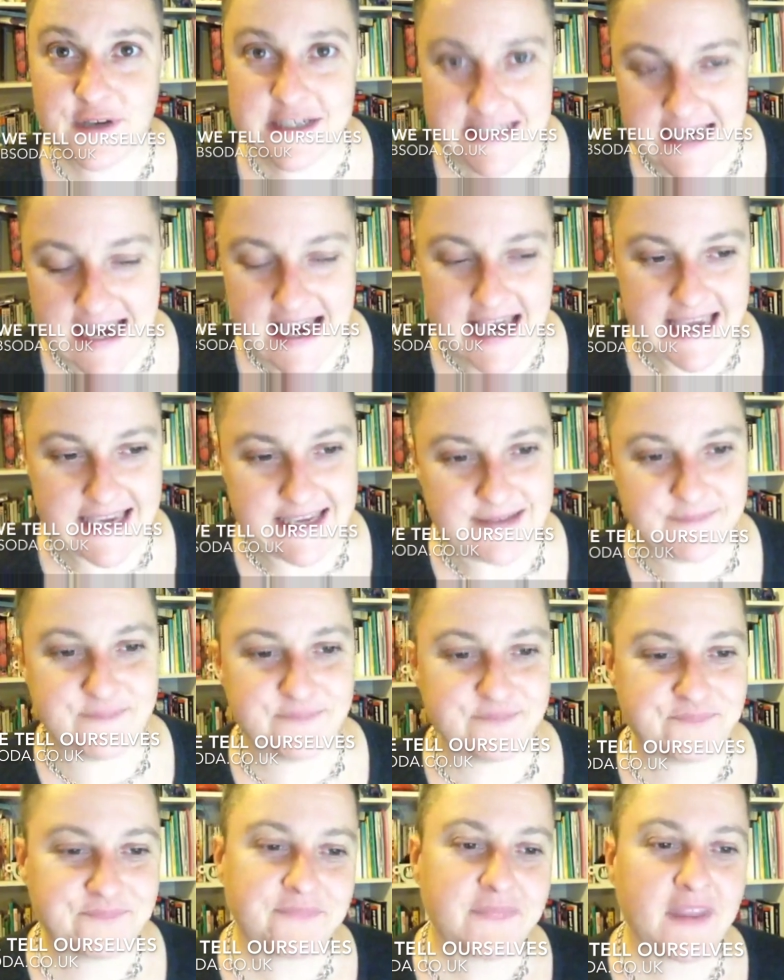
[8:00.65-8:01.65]
day.
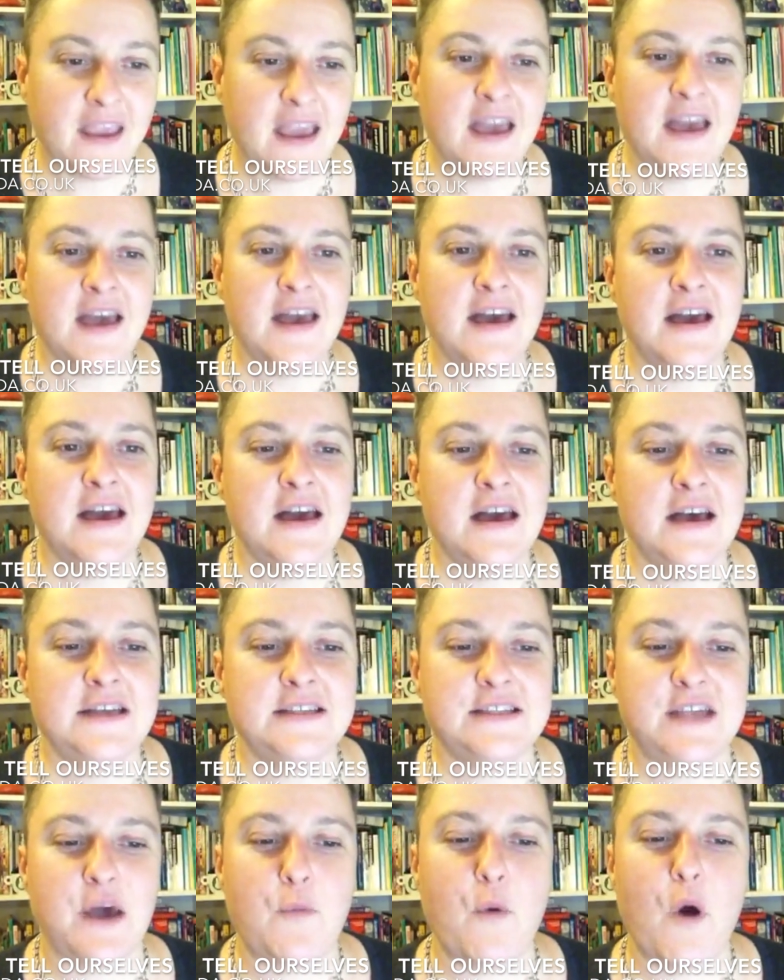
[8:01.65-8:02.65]

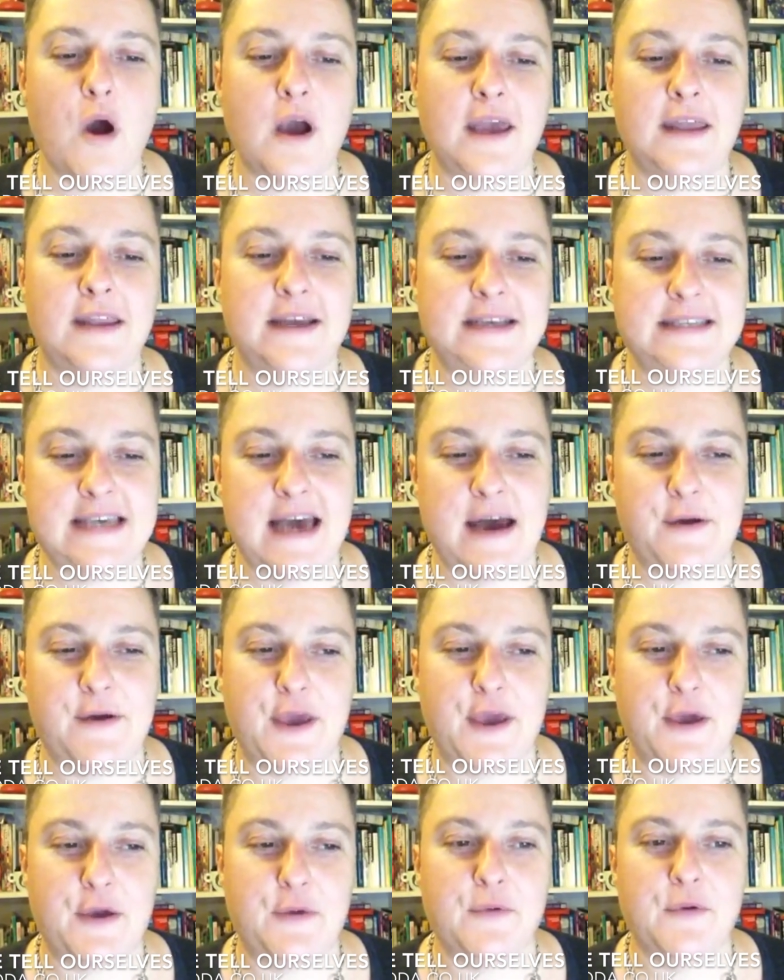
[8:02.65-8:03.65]
So what can I tell
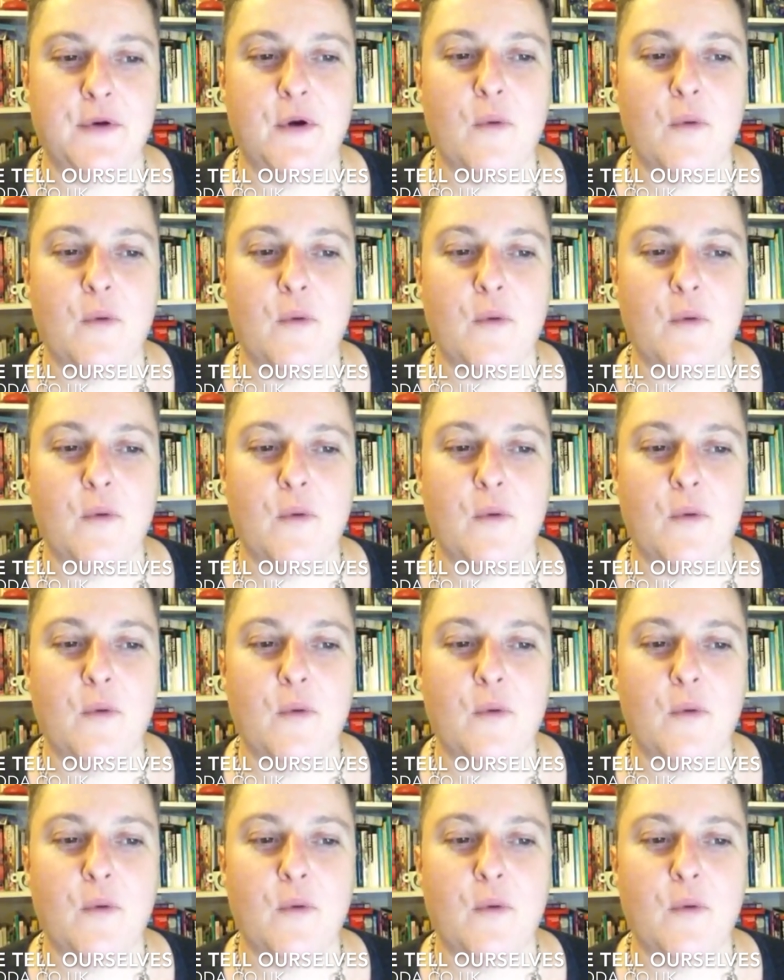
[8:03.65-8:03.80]
you?